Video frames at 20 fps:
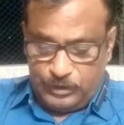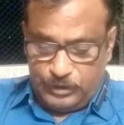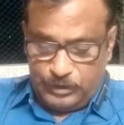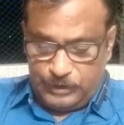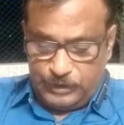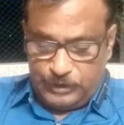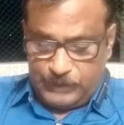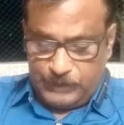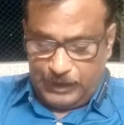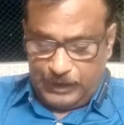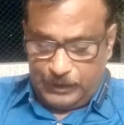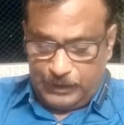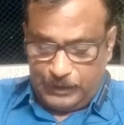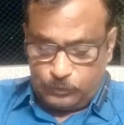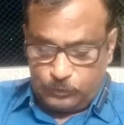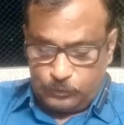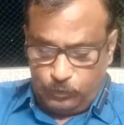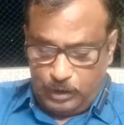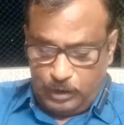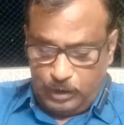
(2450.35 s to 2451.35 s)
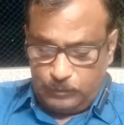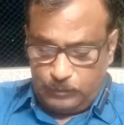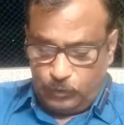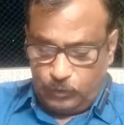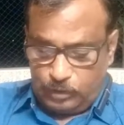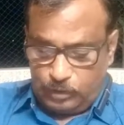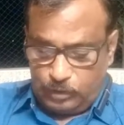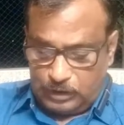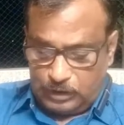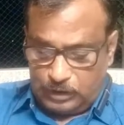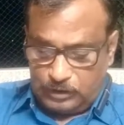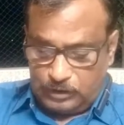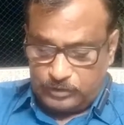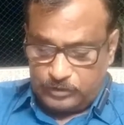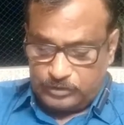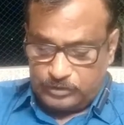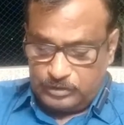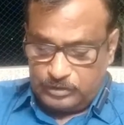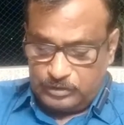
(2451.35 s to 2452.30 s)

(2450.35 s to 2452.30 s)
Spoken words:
If there are two or more daughters,